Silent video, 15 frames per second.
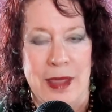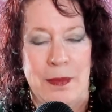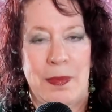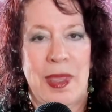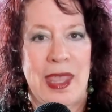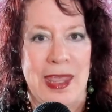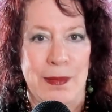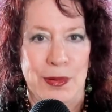
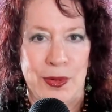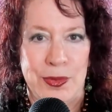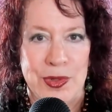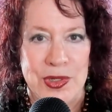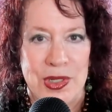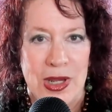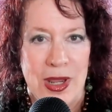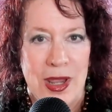
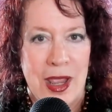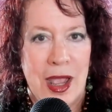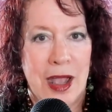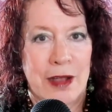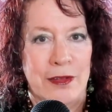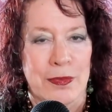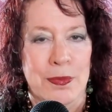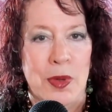papers
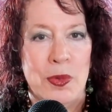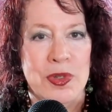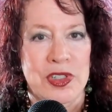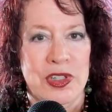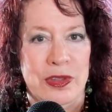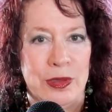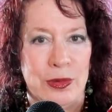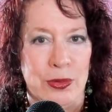of most
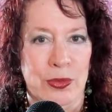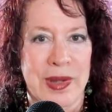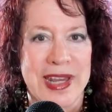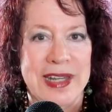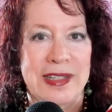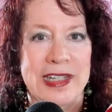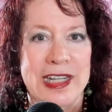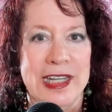of the
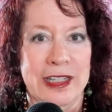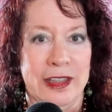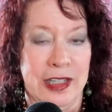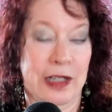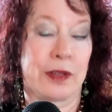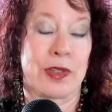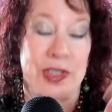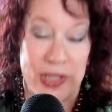great leading
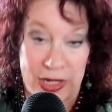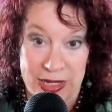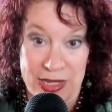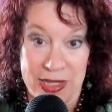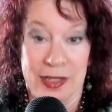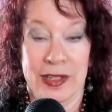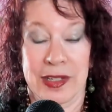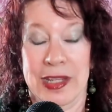thinkers,
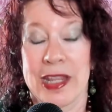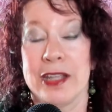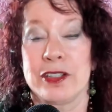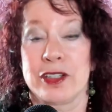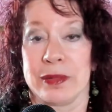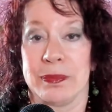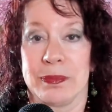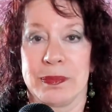
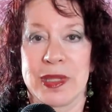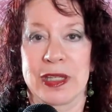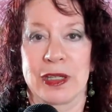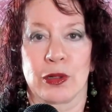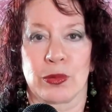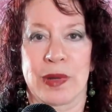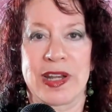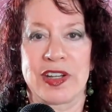Hinton being a
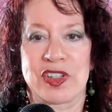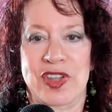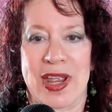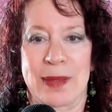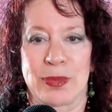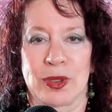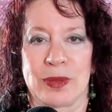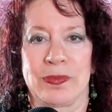great
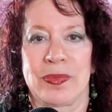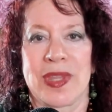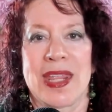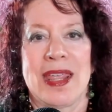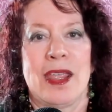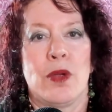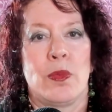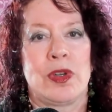example,
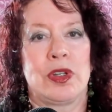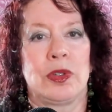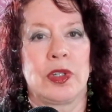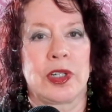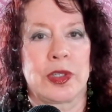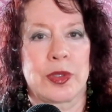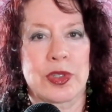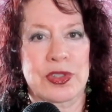when you
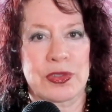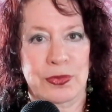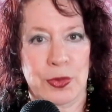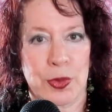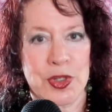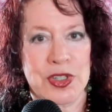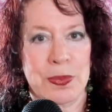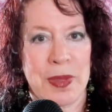look at those
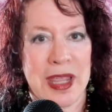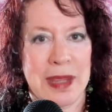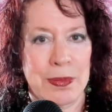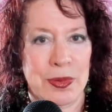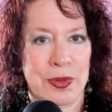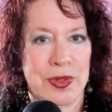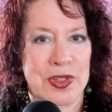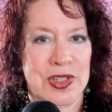first
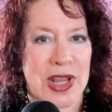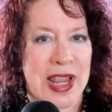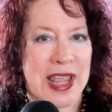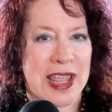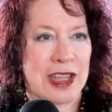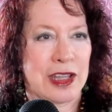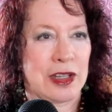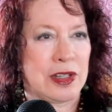papers,
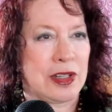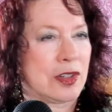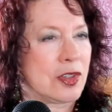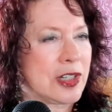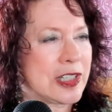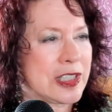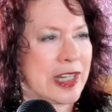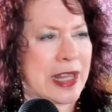you
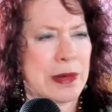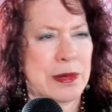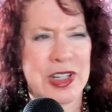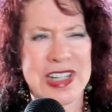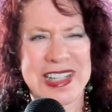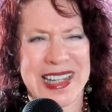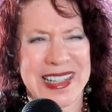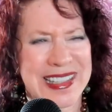look at the language
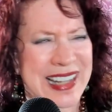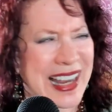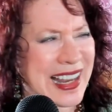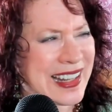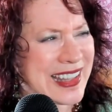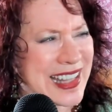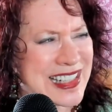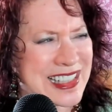and say,
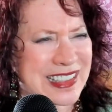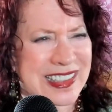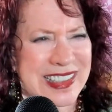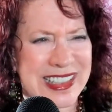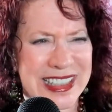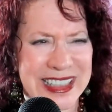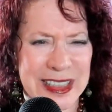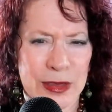that's a
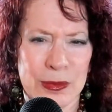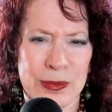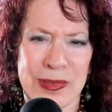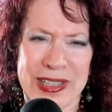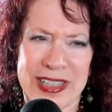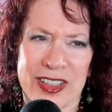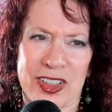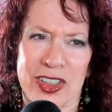little
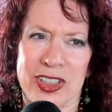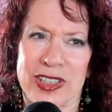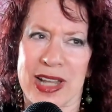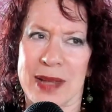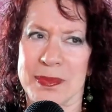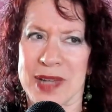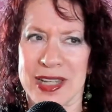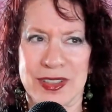weird.
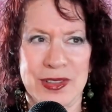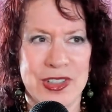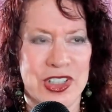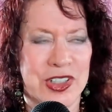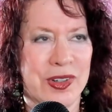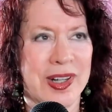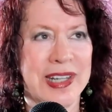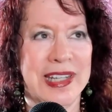I'm not too
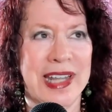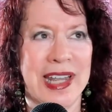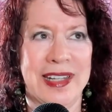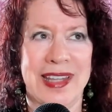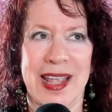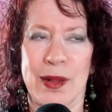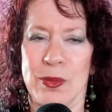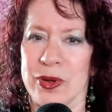sure I get
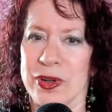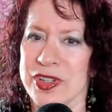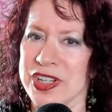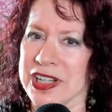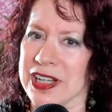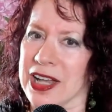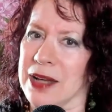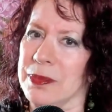that. Where's
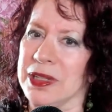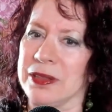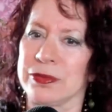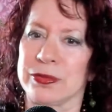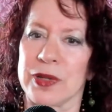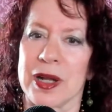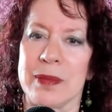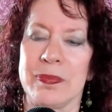he coming
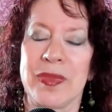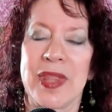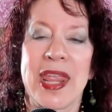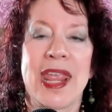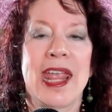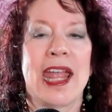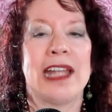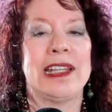from?
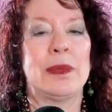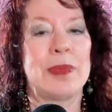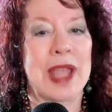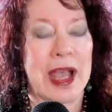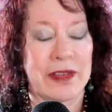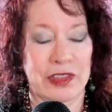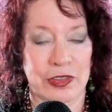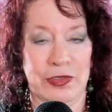And then we
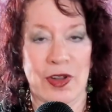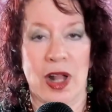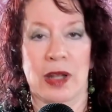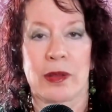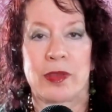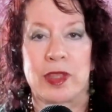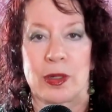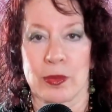have to
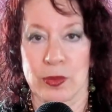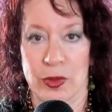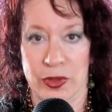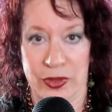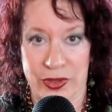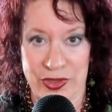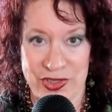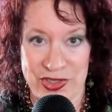follow their
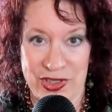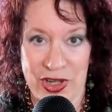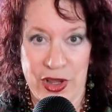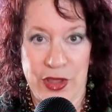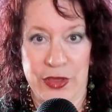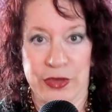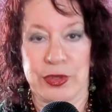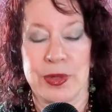works
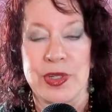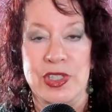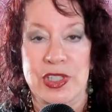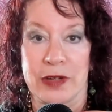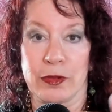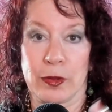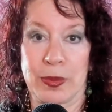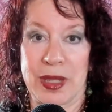through
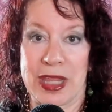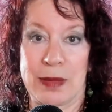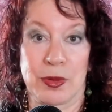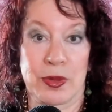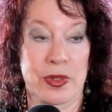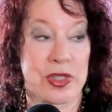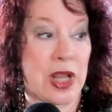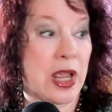several
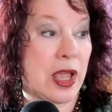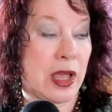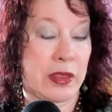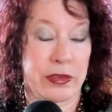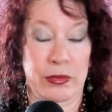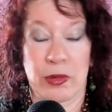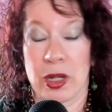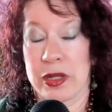papers,
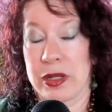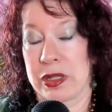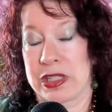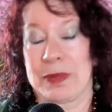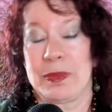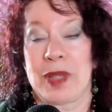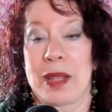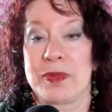through
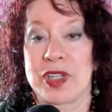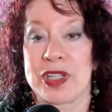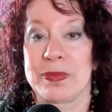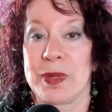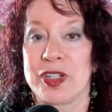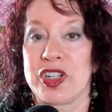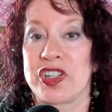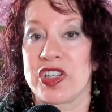sometimes as
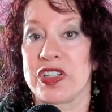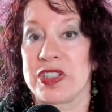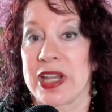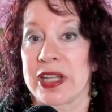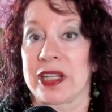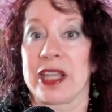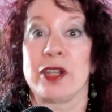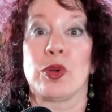much as a
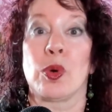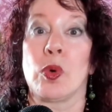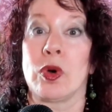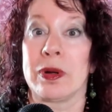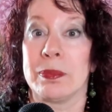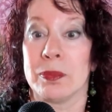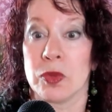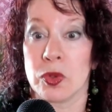decade
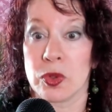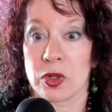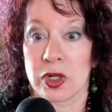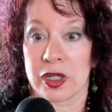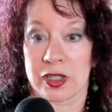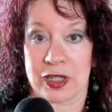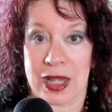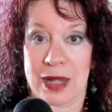or more,
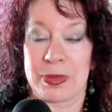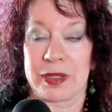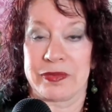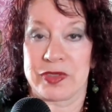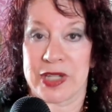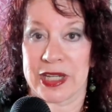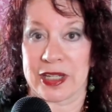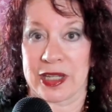a couple
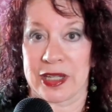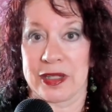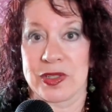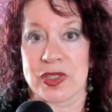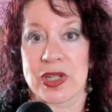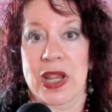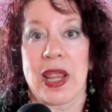of decades,